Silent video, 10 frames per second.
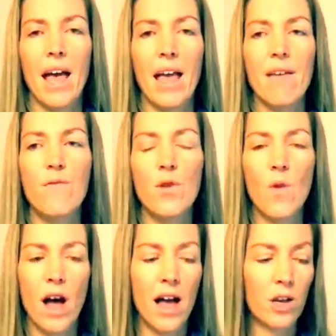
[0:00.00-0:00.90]
If you
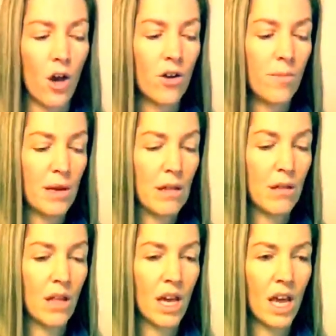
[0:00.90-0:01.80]
are going to be
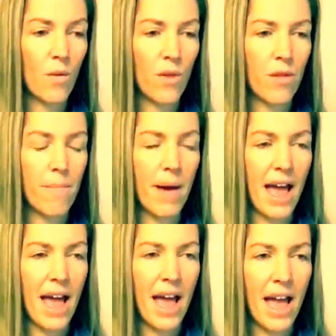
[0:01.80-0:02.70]
singing with a
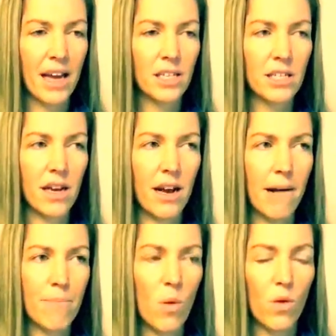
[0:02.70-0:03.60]
band
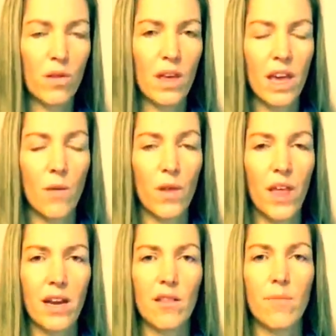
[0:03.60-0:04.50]
or singing with
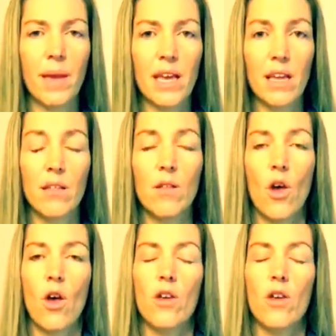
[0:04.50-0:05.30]
any speakers,